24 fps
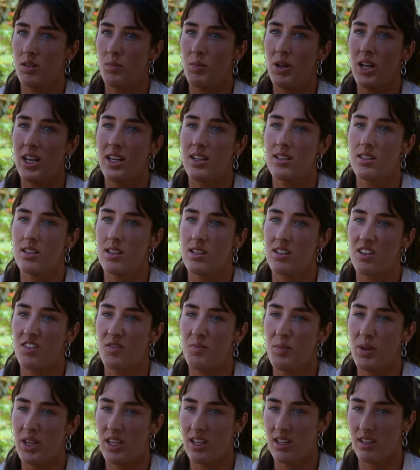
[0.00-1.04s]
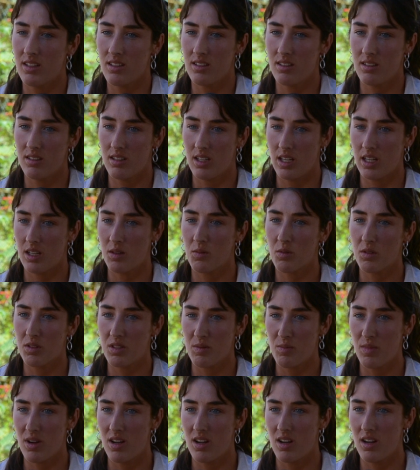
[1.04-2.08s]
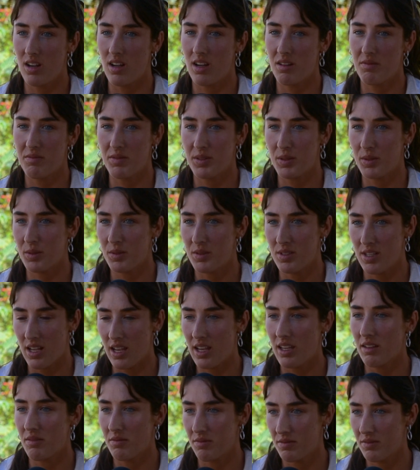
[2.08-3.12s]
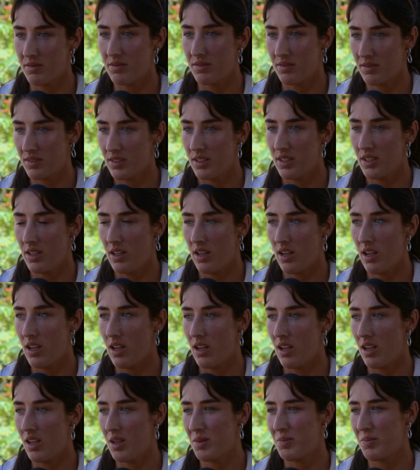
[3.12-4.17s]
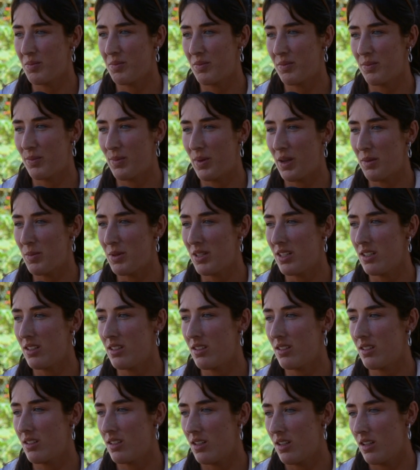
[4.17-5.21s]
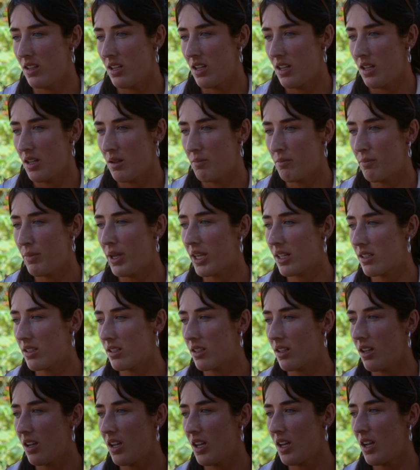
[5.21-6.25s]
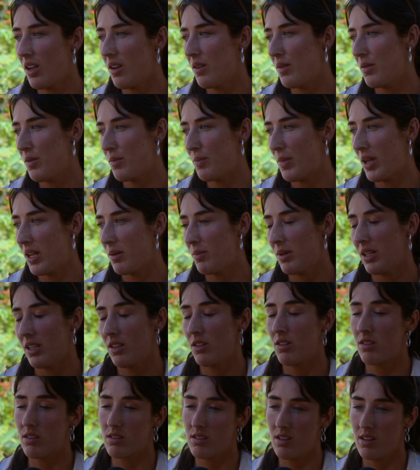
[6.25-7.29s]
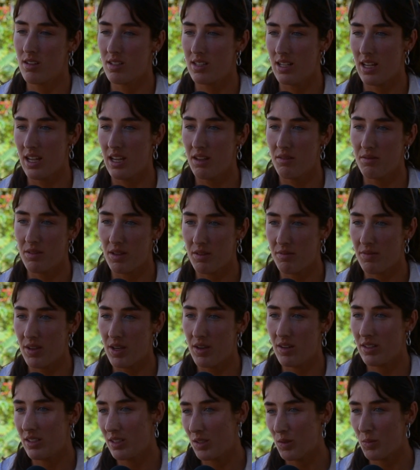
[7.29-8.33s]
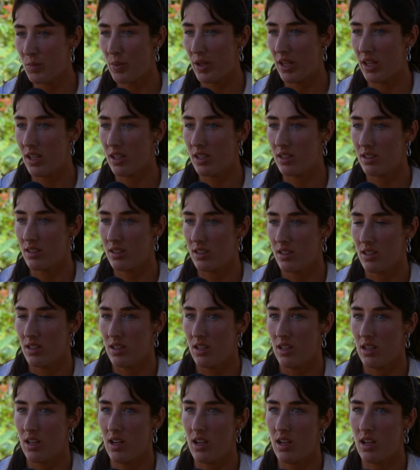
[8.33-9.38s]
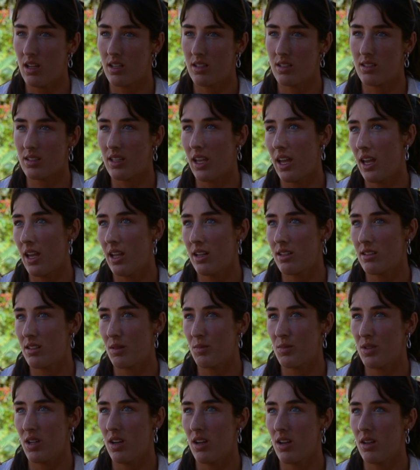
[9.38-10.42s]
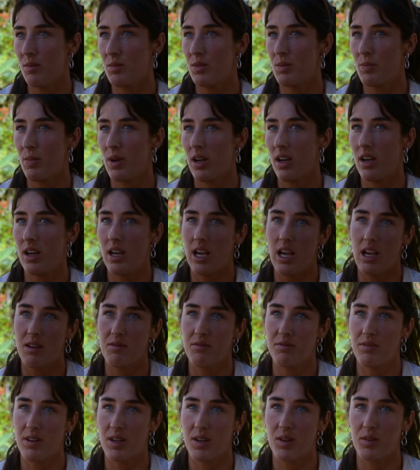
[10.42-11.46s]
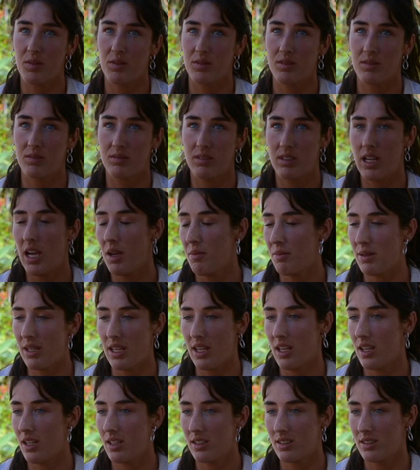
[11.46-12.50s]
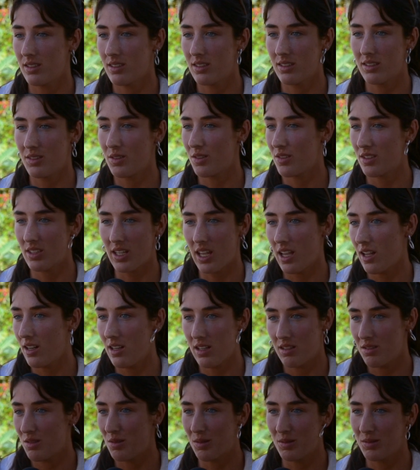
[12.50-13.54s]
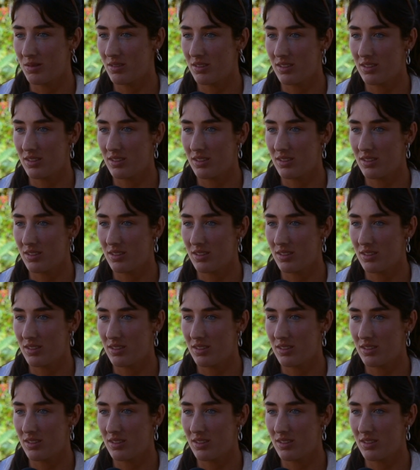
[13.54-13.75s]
The places I've been in Guatemala, I feel safe. I've been Mexico, maybe not so safe. I felt a little bit scared sometimes, but I have felt happy here. Not scared at all.